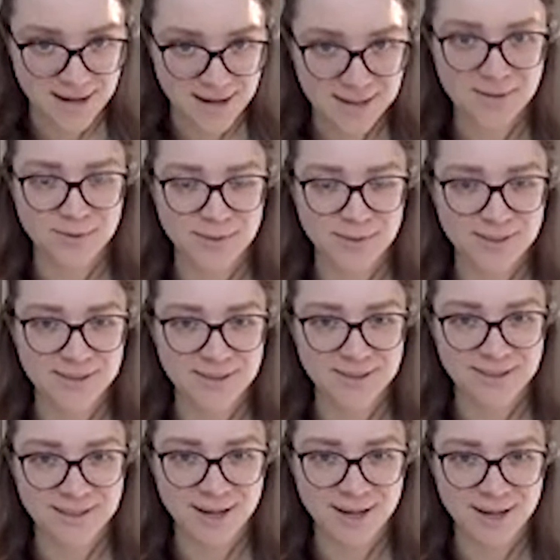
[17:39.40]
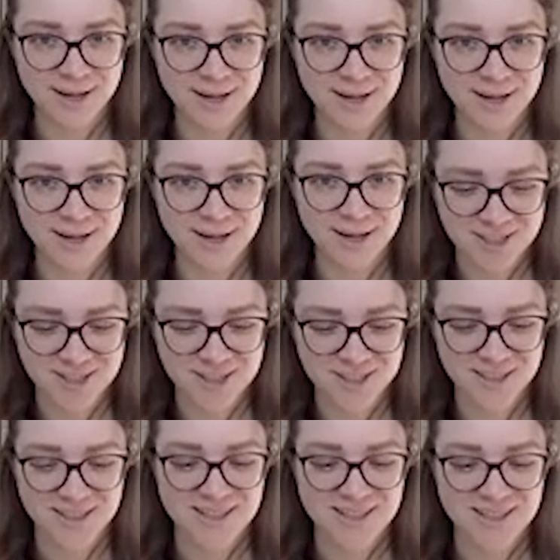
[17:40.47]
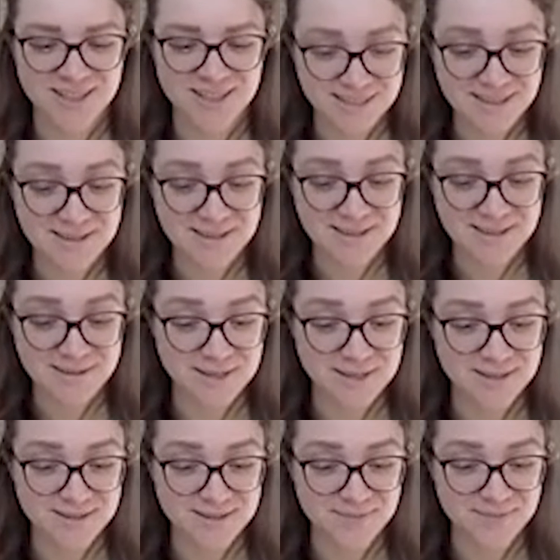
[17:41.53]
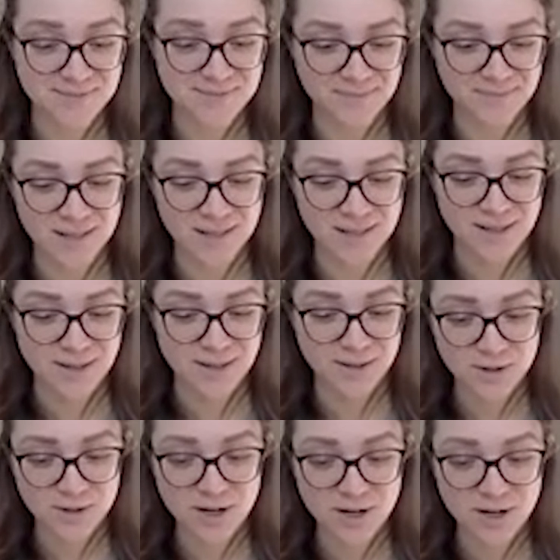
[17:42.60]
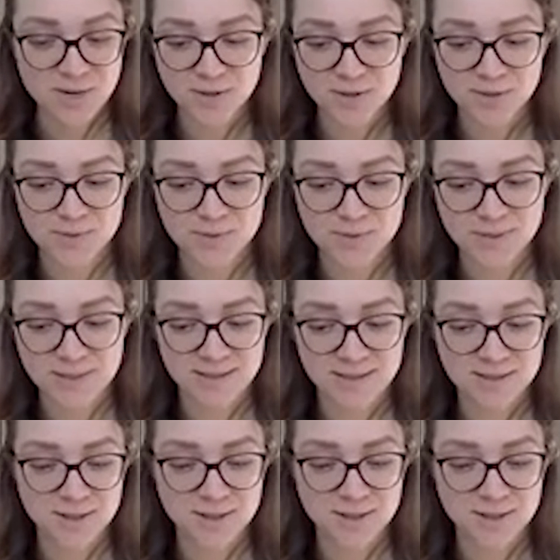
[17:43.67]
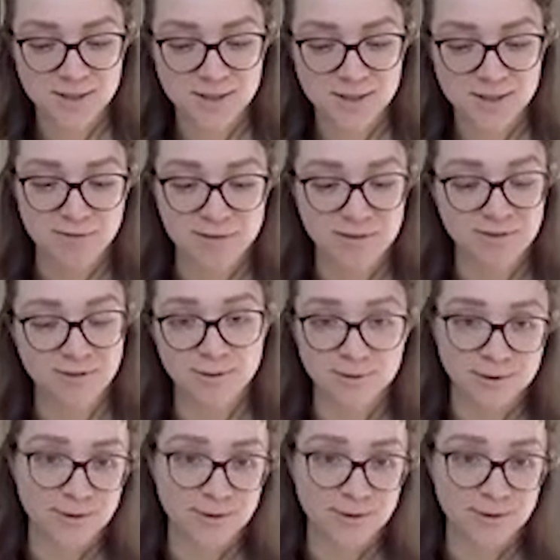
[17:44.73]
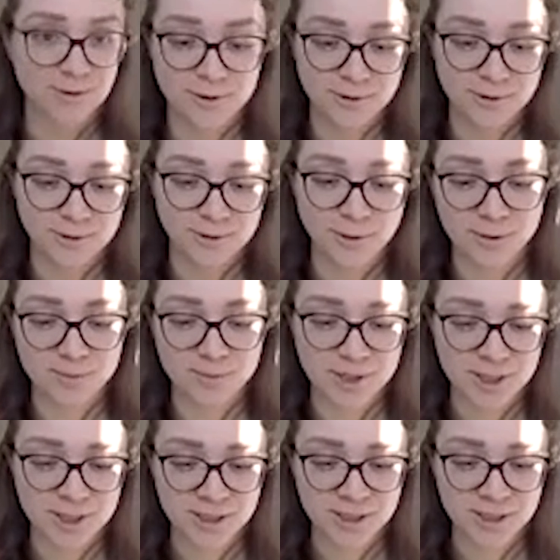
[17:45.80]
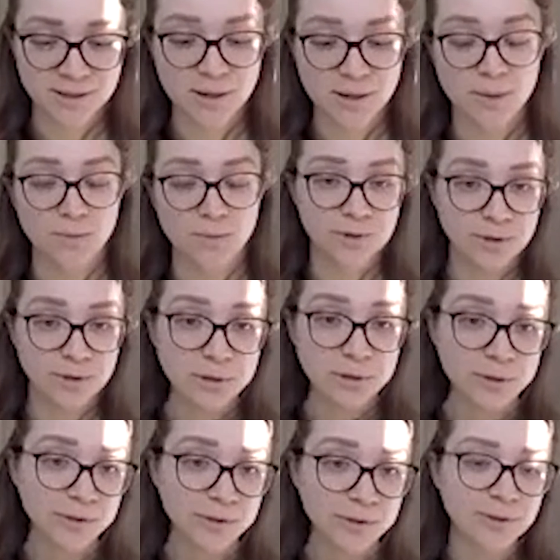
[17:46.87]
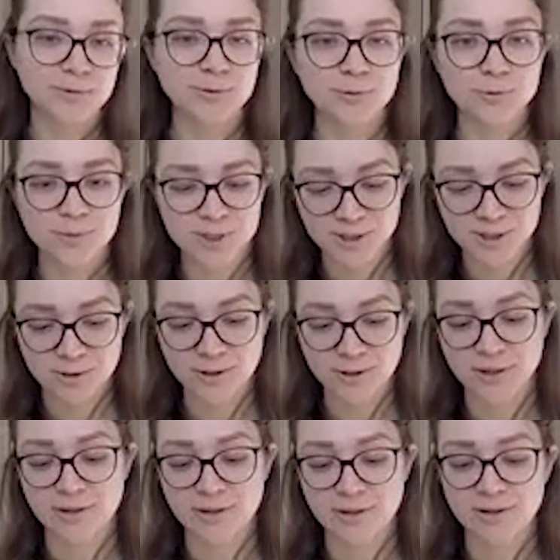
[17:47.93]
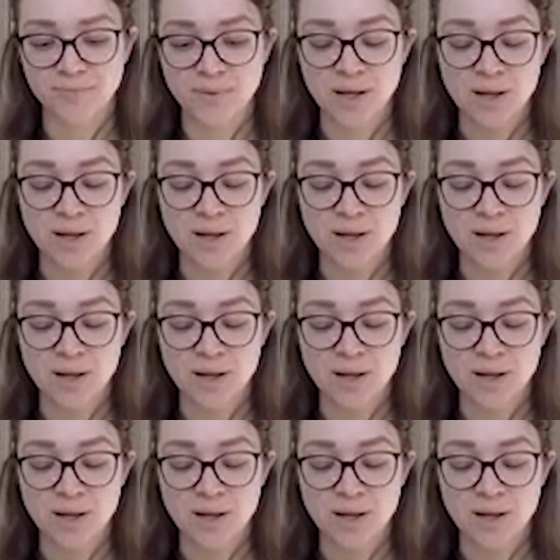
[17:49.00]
Next component in an architecture is a database. You can train models with the data that you have in a folder on your local machine when you learn how to do machine learning.